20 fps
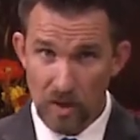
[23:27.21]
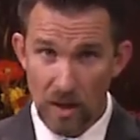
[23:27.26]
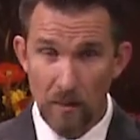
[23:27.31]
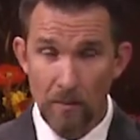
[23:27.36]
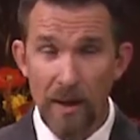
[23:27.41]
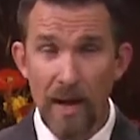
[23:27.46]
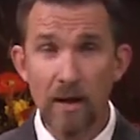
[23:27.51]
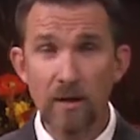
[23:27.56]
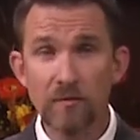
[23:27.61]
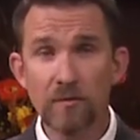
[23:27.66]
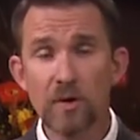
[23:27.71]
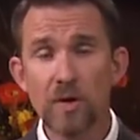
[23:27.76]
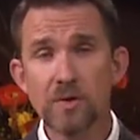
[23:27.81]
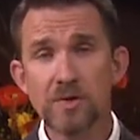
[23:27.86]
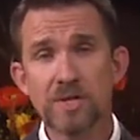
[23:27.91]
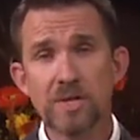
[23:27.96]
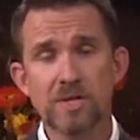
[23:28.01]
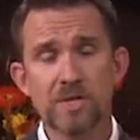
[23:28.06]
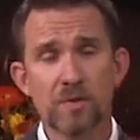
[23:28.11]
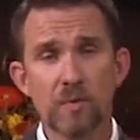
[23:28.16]
about
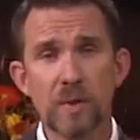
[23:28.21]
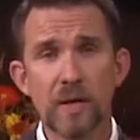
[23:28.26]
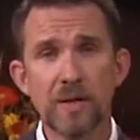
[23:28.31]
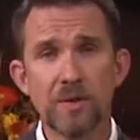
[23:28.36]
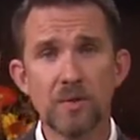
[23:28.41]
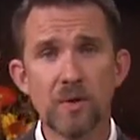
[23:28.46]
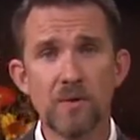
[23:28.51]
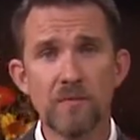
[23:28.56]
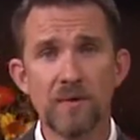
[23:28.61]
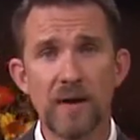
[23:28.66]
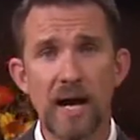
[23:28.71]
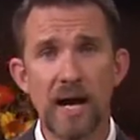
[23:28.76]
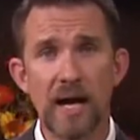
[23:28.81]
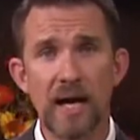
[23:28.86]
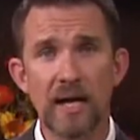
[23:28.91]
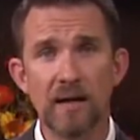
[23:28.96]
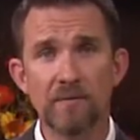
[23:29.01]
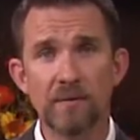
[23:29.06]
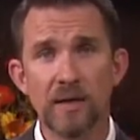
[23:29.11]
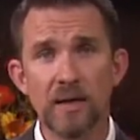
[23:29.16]
verses 3 through
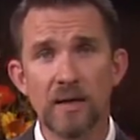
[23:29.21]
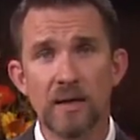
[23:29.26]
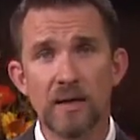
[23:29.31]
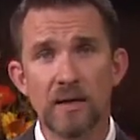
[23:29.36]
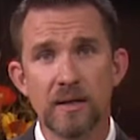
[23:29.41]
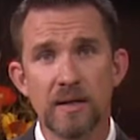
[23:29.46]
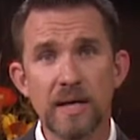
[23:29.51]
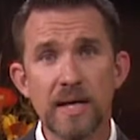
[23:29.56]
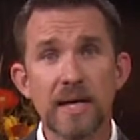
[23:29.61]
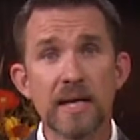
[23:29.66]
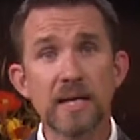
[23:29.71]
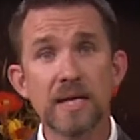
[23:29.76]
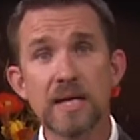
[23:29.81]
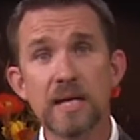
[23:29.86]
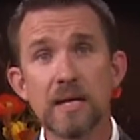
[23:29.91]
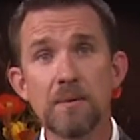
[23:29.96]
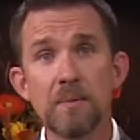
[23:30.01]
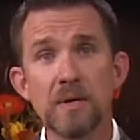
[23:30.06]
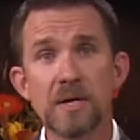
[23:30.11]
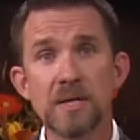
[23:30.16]
5,
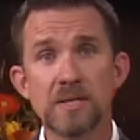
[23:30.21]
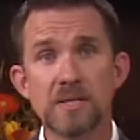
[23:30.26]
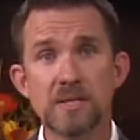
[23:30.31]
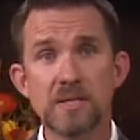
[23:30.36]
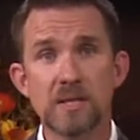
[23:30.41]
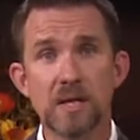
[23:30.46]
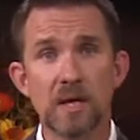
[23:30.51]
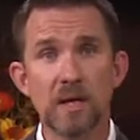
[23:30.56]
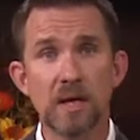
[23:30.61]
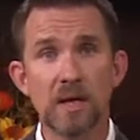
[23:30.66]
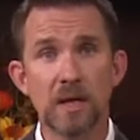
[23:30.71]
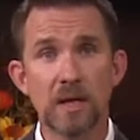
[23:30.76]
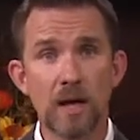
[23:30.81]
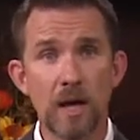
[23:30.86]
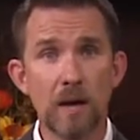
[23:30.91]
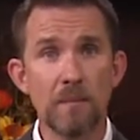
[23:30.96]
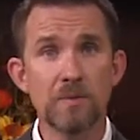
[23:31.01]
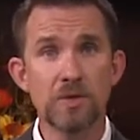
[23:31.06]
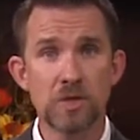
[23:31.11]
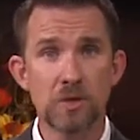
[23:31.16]
Nicodemus uh,
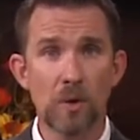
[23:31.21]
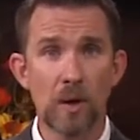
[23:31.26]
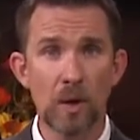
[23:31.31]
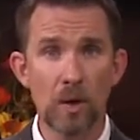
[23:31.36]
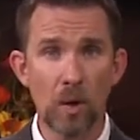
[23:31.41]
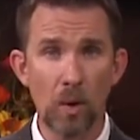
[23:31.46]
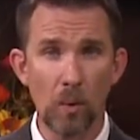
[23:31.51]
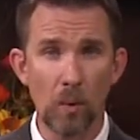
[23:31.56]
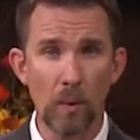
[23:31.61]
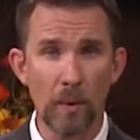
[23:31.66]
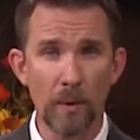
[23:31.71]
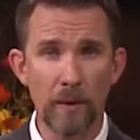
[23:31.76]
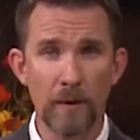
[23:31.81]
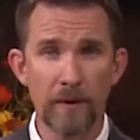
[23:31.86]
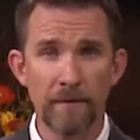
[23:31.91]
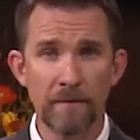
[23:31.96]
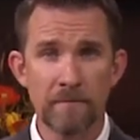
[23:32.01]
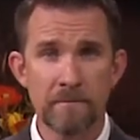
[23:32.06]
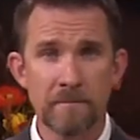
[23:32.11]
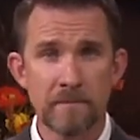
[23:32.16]
comes to our Lord.
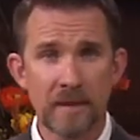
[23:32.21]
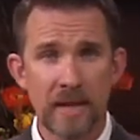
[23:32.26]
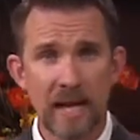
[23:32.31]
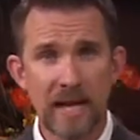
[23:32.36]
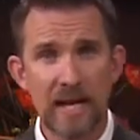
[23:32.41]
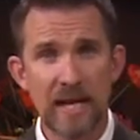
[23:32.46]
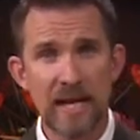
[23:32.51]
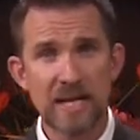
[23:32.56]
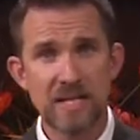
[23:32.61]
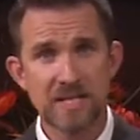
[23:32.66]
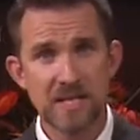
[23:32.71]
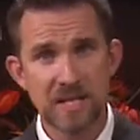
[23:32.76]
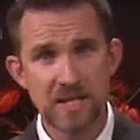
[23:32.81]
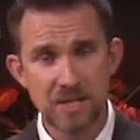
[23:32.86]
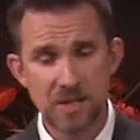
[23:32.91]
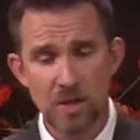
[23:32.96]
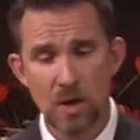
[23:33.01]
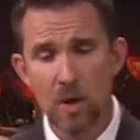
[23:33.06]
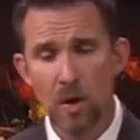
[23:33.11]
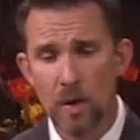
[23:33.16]
And as he's
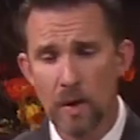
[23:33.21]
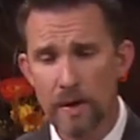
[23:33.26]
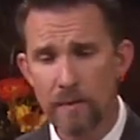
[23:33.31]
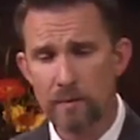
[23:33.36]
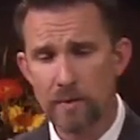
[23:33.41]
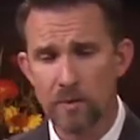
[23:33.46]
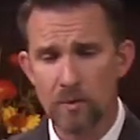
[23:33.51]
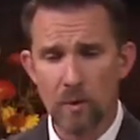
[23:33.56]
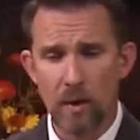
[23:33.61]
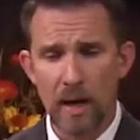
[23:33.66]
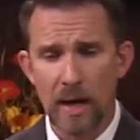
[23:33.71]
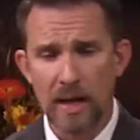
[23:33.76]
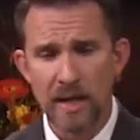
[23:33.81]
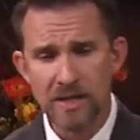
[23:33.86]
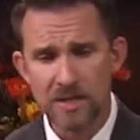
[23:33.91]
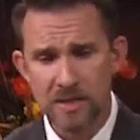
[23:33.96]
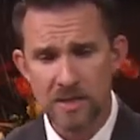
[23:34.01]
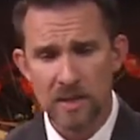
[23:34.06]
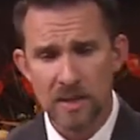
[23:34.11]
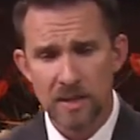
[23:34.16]
talking with
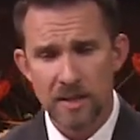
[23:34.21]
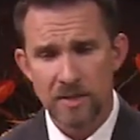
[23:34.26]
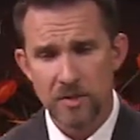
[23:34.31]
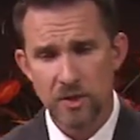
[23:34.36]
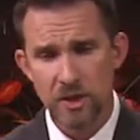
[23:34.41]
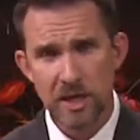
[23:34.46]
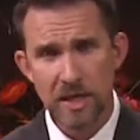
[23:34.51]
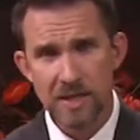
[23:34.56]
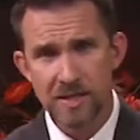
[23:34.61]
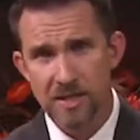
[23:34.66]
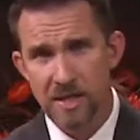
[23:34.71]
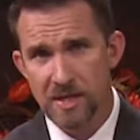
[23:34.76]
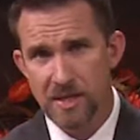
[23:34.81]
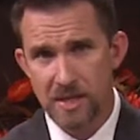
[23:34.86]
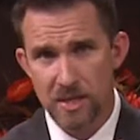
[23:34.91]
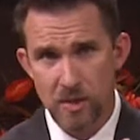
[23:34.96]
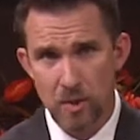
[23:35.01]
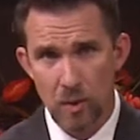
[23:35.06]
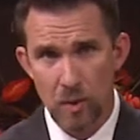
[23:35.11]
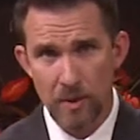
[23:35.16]
Christ, Jesus
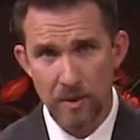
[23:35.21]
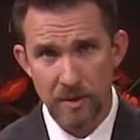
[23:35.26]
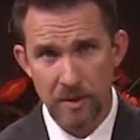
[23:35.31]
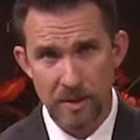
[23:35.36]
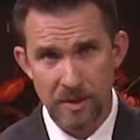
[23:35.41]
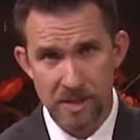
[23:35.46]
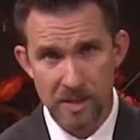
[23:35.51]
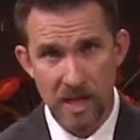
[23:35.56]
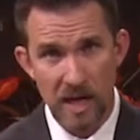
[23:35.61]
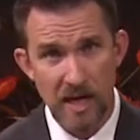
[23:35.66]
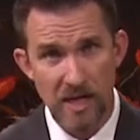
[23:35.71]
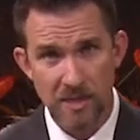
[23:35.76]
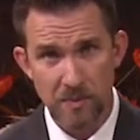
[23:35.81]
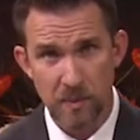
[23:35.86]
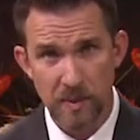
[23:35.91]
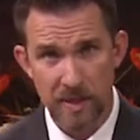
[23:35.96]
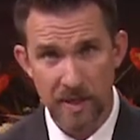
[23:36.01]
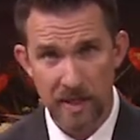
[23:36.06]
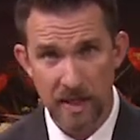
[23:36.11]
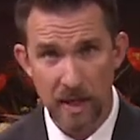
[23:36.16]
is going to discuss
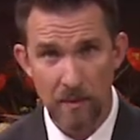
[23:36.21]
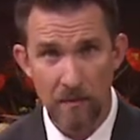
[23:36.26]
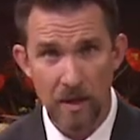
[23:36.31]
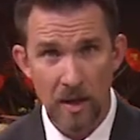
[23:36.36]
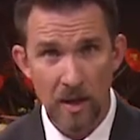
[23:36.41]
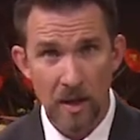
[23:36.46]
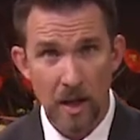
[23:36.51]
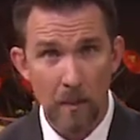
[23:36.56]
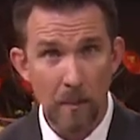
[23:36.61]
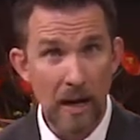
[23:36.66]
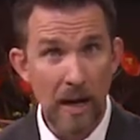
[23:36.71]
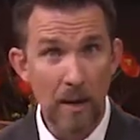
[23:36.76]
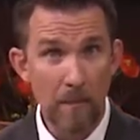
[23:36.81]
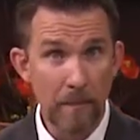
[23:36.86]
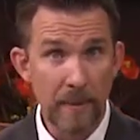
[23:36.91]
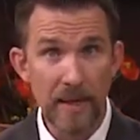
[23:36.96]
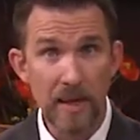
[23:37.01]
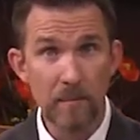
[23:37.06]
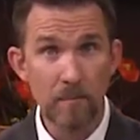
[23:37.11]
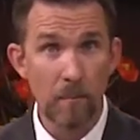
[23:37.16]
with him about
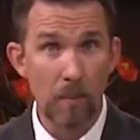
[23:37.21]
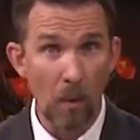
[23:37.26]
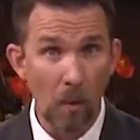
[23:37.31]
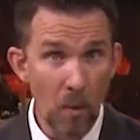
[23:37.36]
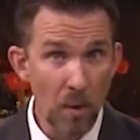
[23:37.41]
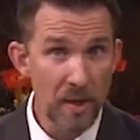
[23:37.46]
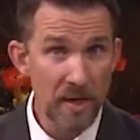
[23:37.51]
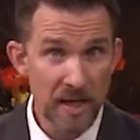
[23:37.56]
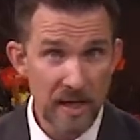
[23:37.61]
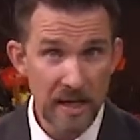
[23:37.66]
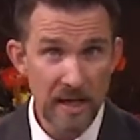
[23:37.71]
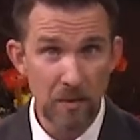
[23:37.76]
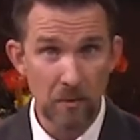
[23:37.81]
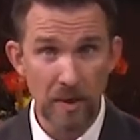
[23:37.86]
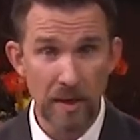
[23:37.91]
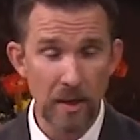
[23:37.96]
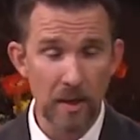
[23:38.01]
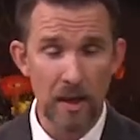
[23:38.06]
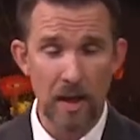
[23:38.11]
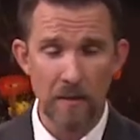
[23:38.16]
being born again. We
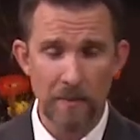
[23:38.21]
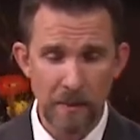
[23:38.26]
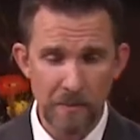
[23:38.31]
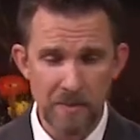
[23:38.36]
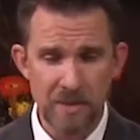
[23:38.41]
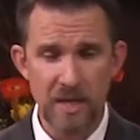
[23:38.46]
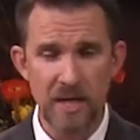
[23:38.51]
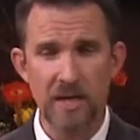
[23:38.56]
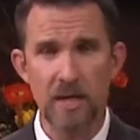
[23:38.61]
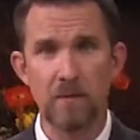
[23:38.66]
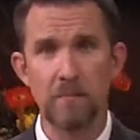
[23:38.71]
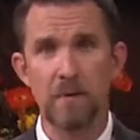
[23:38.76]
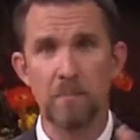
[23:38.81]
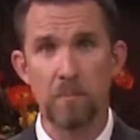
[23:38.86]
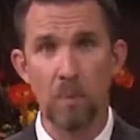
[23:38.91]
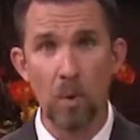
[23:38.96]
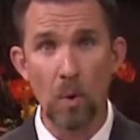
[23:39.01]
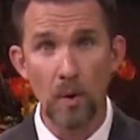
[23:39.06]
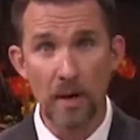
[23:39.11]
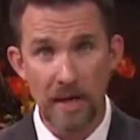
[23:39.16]
hear a lot of people say you need to be
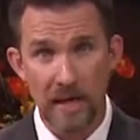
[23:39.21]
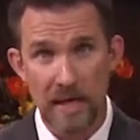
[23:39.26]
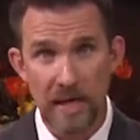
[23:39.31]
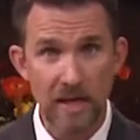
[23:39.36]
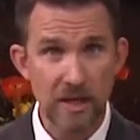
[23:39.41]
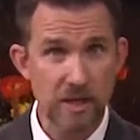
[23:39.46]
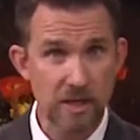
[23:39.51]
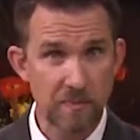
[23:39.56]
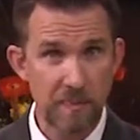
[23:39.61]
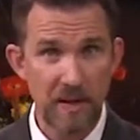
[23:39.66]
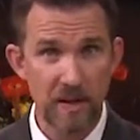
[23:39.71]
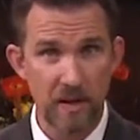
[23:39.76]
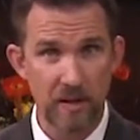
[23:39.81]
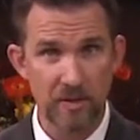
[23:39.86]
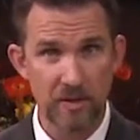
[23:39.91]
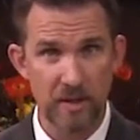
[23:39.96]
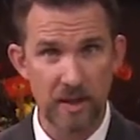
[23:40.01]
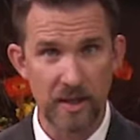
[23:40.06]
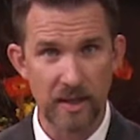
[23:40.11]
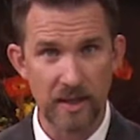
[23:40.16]
born again
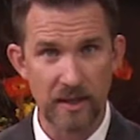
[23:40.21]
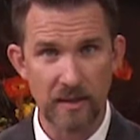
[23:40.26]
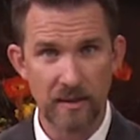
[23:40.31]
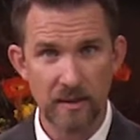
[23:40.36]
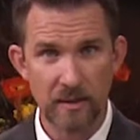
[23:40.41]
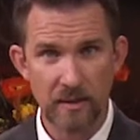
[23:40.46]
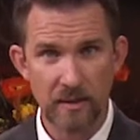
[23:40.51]
spiritually.